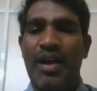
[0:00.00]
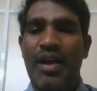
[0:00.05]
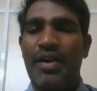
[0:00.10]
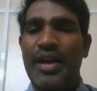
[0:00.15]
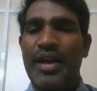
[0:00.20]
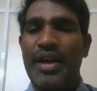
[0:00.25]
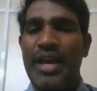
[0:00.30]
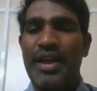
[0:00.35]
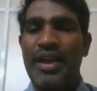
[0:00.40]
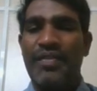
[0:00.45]

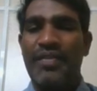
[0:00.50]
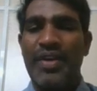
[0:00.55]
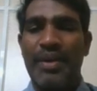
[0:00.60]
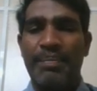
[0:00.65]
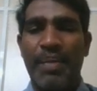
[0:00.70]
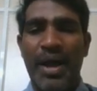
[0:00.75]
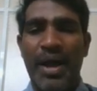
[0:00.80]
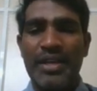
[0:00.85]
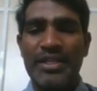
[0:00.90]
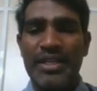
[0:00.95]
Okay, if you
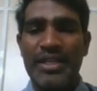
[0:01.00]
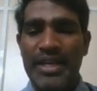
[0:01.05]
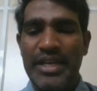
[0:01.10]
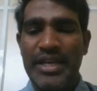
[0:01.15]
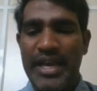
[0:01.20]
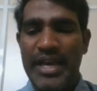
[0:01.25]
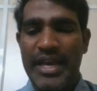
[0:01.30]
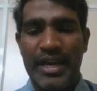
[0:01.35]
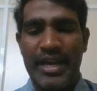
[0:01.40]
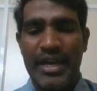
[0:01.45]
are passing
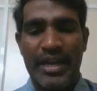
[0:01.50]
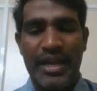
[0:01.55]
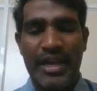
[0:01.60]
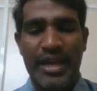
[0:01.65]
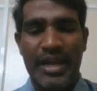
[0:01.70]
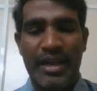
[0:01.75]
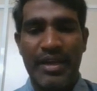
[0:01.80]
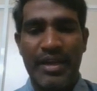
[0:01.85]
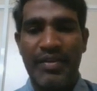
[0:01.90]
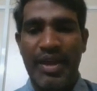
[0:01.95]

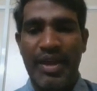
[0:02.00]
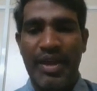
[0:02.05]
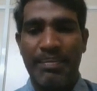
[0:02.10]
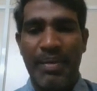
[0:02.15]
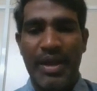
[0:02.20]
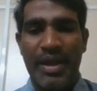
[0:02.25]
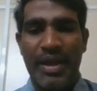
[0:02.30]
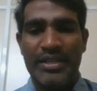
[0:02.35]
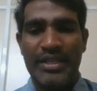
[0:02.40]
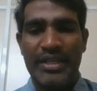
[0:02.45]
here,
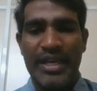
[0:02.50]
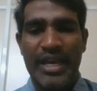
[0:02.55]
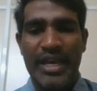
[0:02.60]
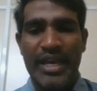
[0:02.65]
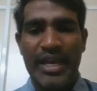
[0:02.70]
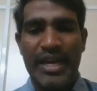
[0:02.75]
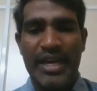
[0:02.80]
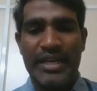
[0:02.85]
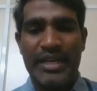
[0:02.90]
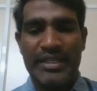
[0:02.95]

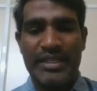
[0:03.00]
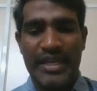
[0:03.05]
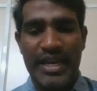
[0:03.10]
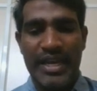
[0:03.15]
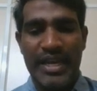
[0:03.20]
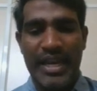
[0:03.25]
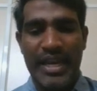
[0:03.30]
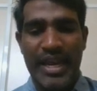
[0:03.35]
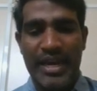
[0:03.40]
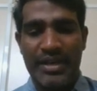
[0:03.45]
let us
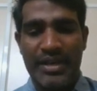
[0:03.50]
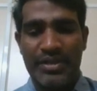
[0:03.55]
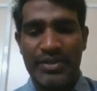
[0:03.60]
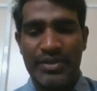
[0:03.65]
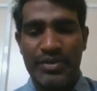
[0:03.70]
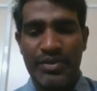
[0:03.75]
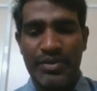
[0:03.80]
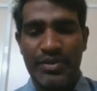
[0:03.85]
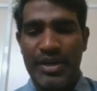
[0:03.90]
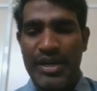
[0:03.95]
say a
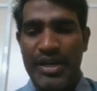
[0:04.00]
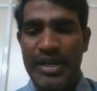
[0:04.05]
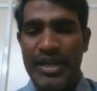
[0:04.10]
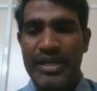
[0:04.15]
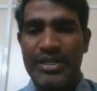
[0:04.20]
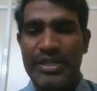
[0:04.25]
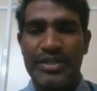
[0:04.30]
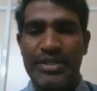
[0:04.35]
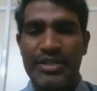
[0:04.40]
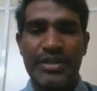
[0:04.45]
underscore
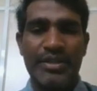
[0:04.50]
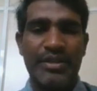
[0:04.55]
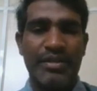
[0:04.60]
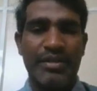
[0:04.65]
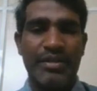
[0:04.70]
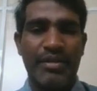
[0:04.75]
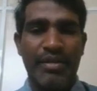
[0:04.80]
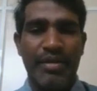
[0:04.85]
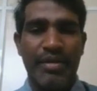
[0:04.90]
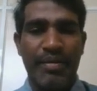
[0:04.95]
list,
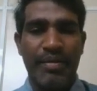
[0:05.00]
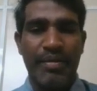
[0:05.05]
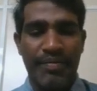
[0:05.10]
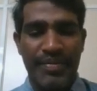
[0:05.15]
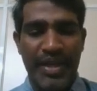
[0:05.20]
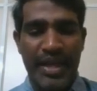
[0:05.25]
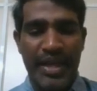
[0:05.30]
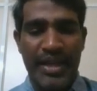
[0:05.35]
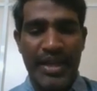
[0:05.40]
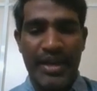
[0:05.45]

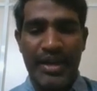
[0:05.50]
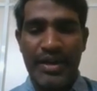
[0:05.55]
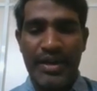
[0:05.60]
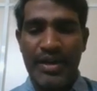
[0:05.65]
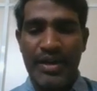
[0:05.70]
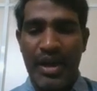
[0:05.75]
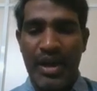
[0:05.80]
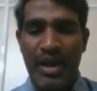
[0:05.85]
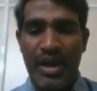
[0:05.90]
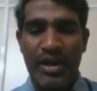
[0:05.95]

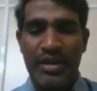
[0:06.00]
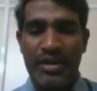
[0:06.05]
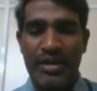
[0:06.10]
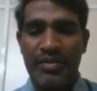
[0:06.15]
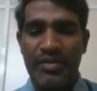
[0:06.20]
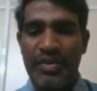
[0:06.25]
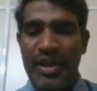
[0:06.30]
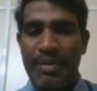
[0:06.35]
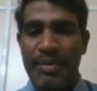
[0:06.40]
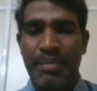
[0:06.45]
then
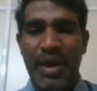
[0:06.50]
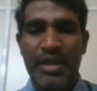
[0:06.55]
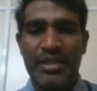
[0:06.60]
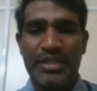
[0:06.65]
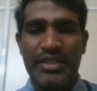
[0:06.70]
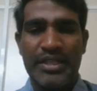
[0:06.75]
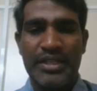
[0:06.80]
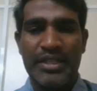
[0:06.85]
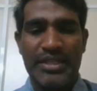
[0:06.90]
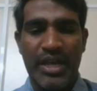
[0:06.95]
dot, we are
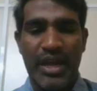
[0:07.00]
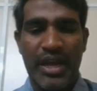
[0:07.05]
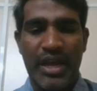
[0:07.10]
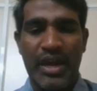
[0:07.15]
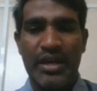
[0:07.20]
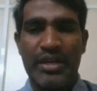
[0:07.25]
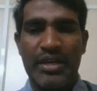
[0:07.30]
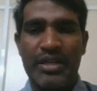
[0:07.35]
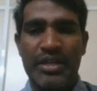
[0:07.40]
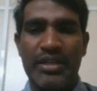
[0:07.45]
passing
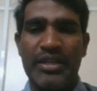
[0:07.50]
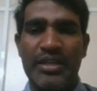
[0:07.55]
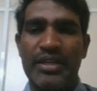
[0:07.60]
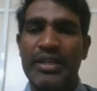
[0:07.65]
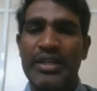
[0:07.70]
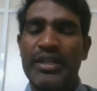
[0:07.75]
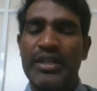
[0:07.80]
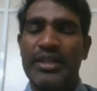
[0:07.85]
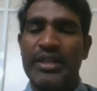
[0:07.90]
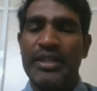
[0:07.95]
sort.
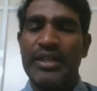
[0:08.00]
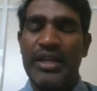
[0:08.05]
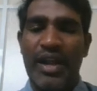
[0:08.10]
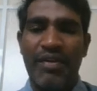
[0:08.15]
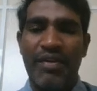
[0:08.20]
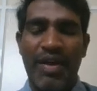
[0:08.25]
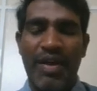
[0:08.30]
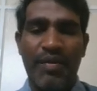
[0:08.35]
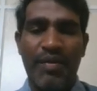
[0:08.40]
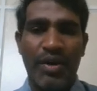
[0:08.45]

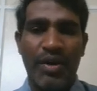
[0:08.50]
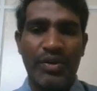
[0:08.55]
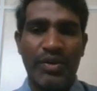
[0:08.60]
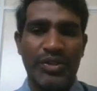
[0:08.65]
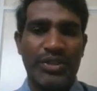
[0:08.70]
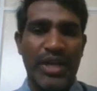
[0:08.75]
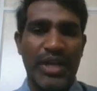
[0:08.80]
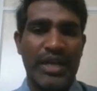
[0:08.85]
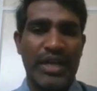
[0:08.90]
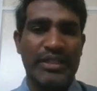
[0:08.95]
Now I want
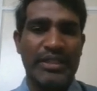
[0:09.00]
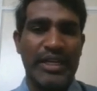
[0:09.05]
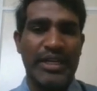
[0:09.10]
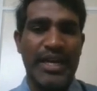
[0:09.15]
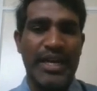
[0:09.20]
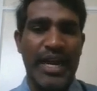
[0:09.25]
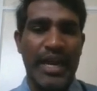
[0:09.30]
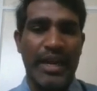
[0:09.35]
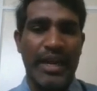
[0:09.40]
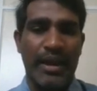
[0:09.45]
to sort
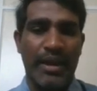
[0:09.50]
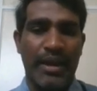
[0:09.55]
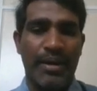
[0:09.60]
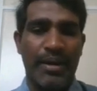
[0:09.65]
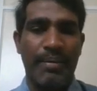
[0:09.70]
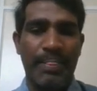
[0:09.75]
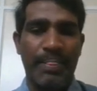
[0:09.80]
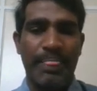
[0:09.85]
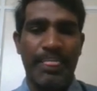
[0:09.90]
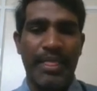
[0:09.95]
the
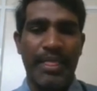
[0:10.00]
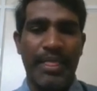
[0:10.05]
data